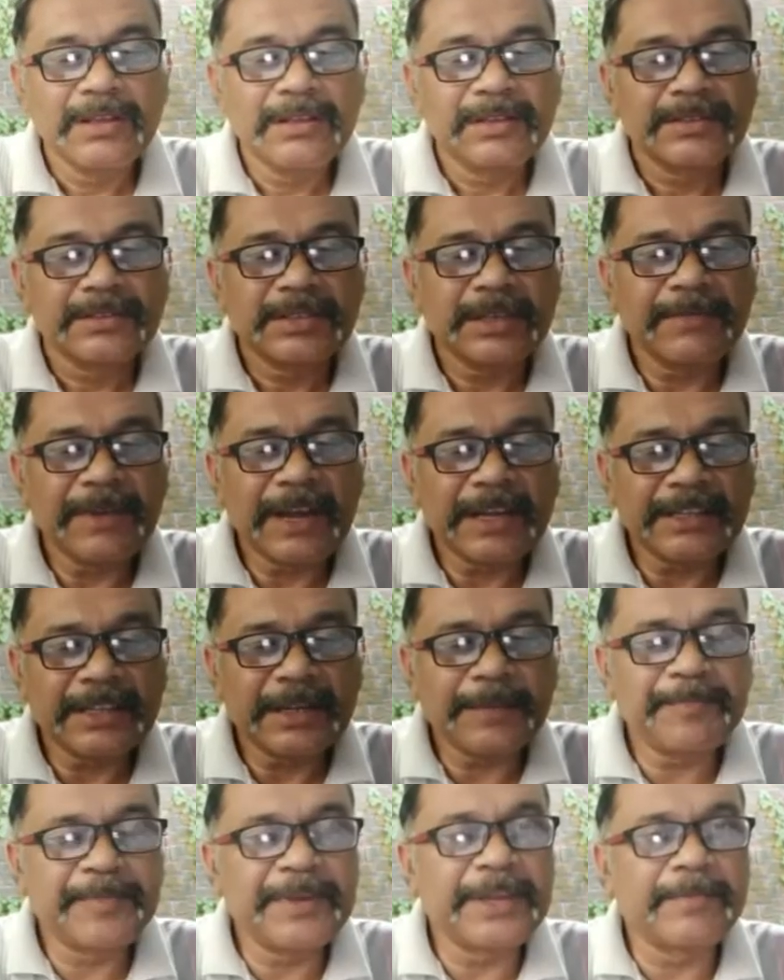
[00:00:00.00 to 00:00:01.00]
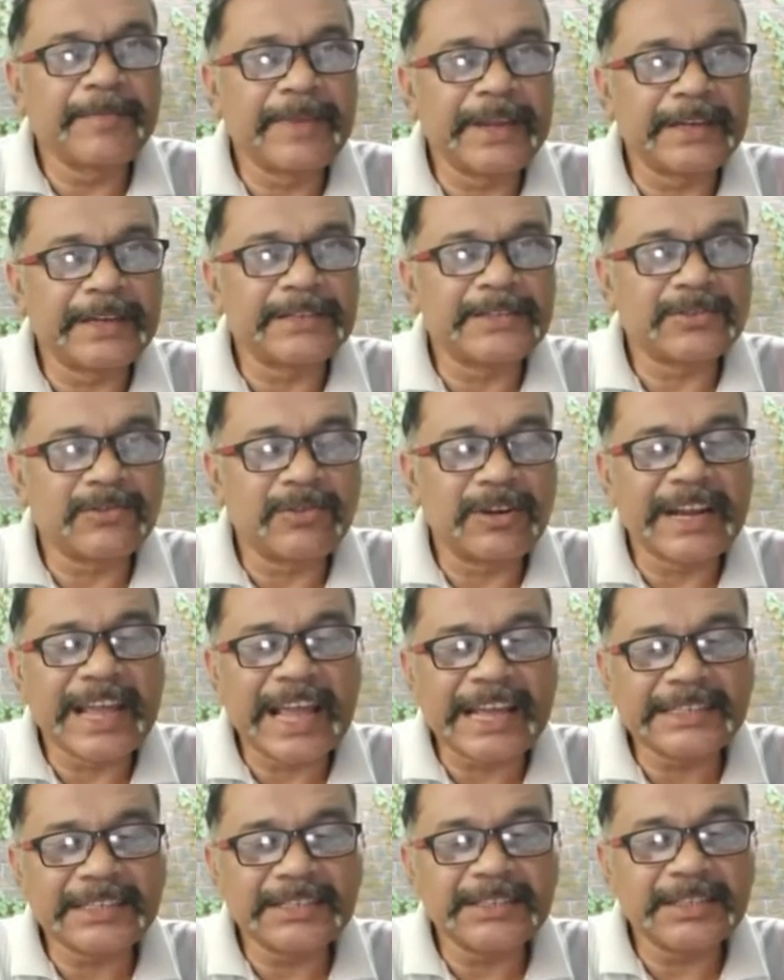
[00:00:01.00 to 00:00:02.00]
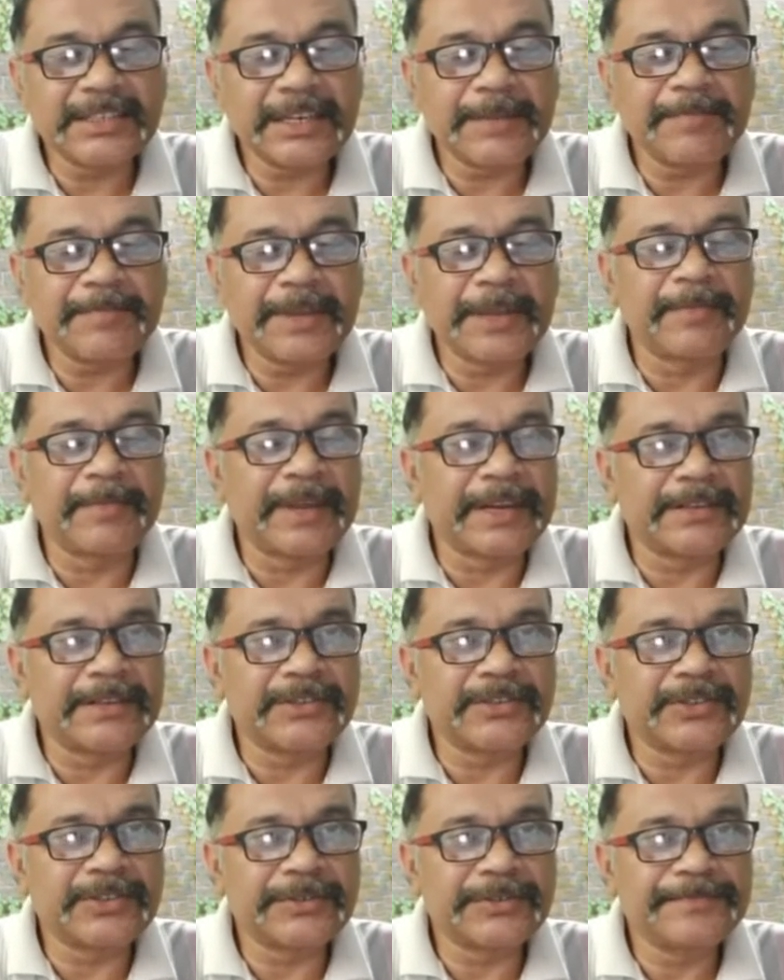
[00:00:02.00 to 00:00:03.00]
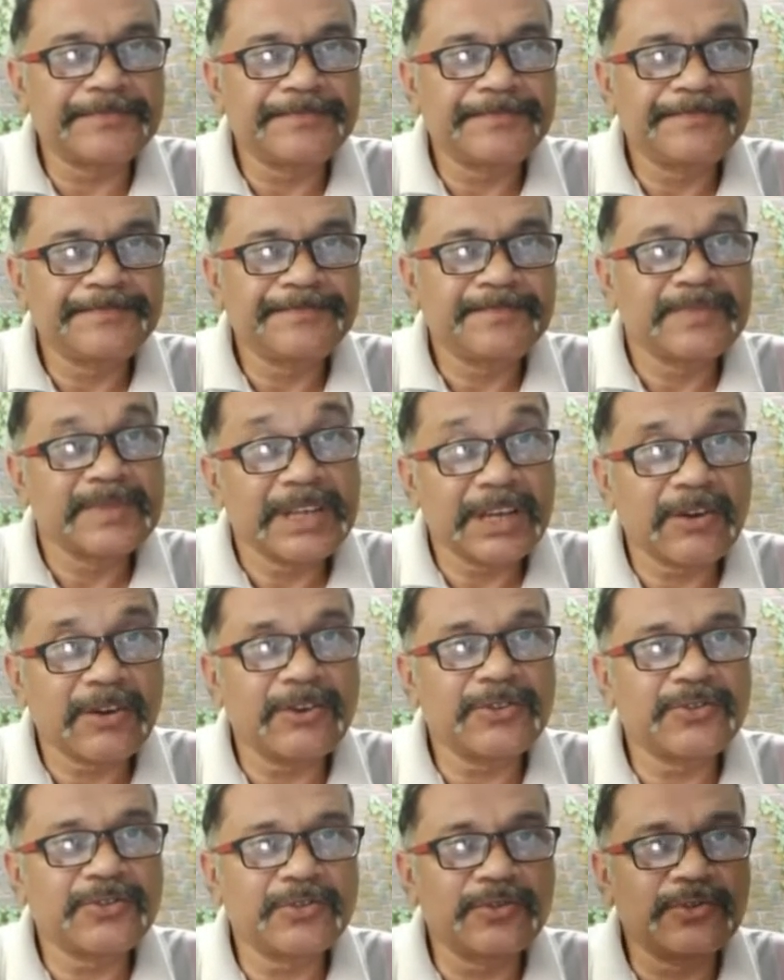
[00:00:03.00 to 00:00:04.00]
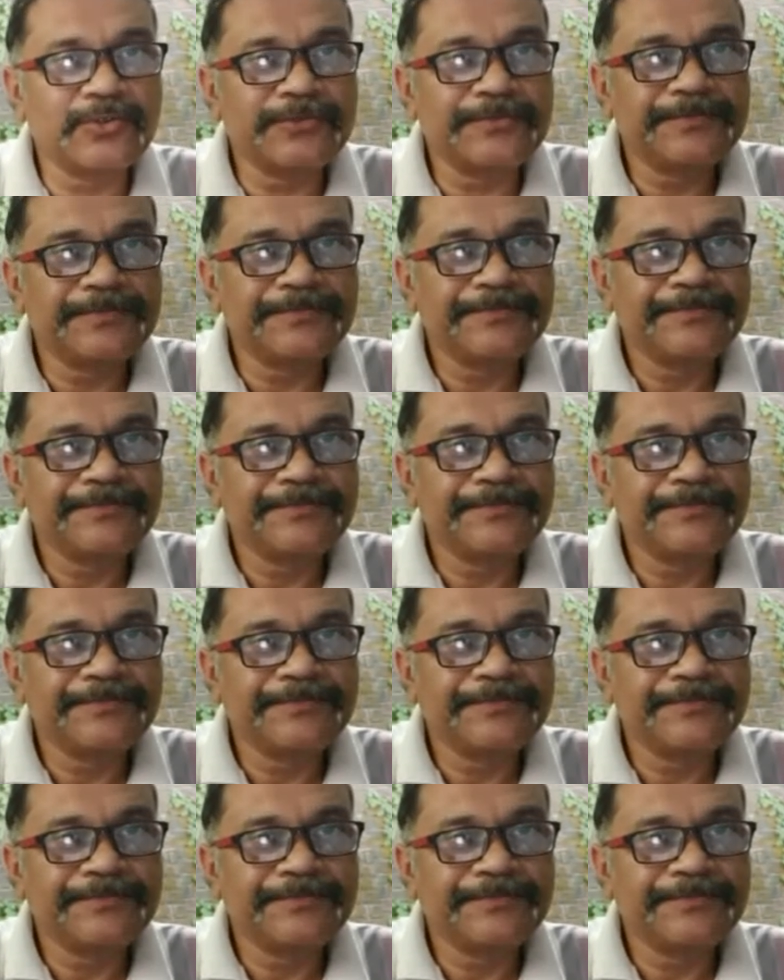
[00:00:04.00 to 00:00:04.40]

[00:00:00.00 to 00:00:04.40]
Some other pigments called accessory pigments are also